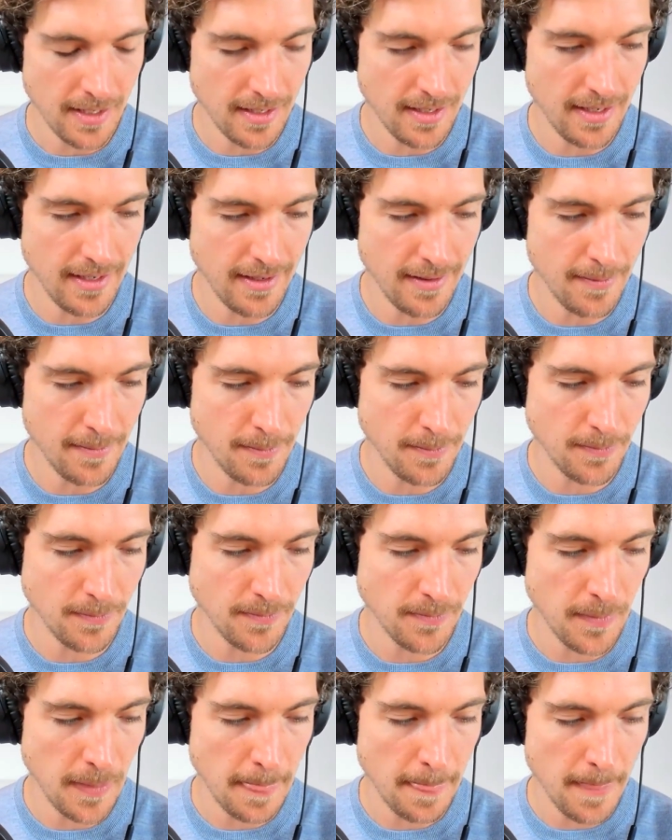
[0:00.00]

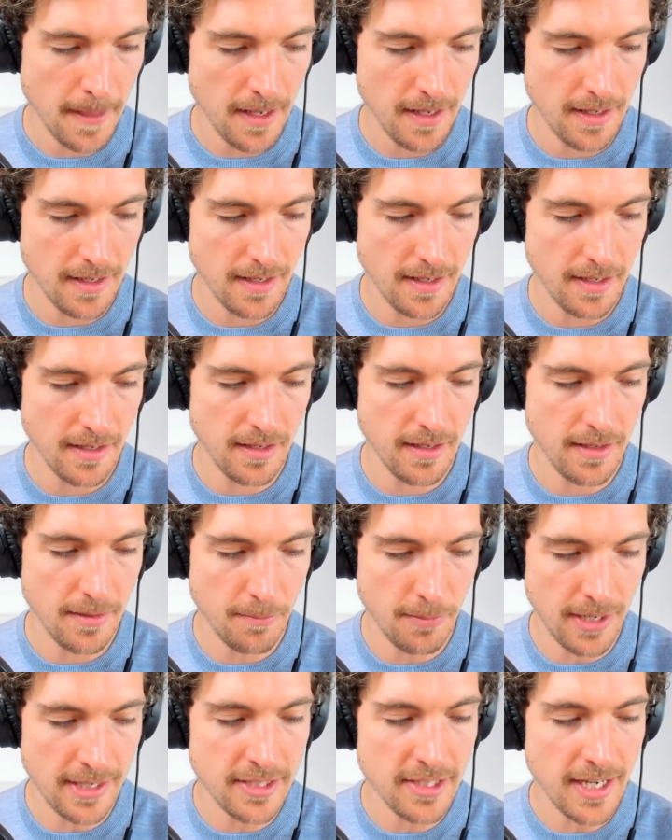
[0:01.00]
Brent